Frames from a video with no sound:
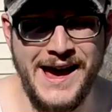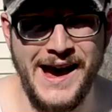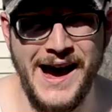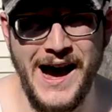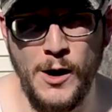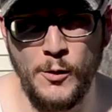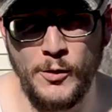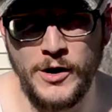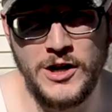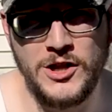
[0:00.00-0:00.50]

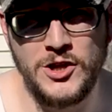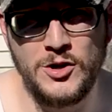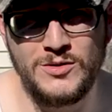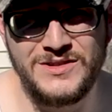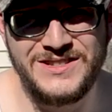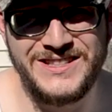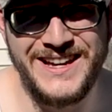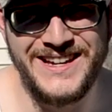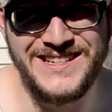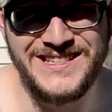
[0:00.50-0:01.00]
We're going to
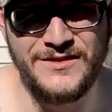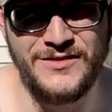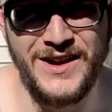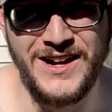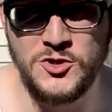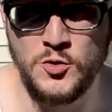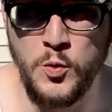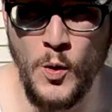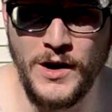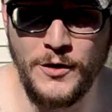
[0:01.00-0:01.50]
use this. I've
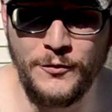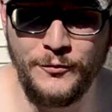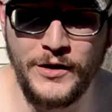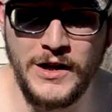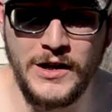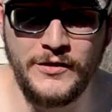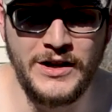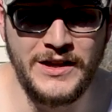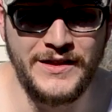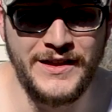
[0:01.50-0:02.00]
got 20
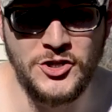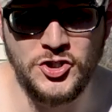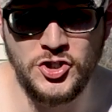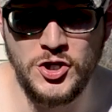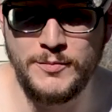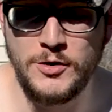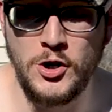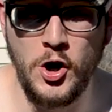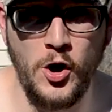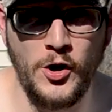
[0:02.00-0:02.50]
feet of it. That
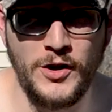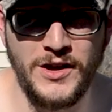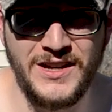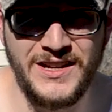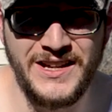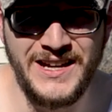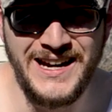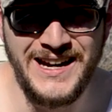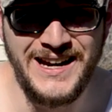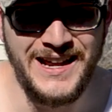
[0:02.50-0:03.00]
should be all you
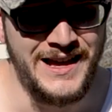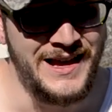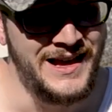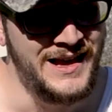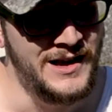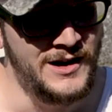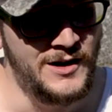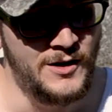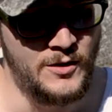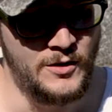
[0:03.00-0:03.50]
need.
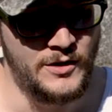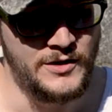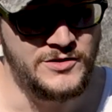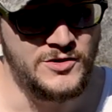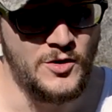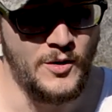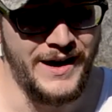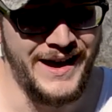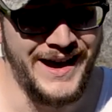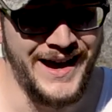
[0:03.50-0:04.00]
Let's
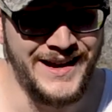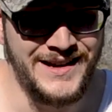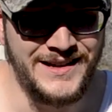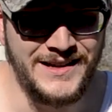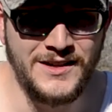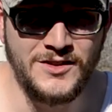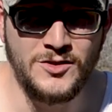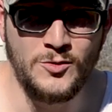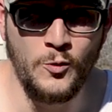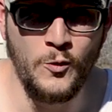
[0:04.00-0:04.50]
go ahead and
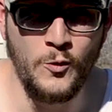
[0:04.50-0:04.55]
get to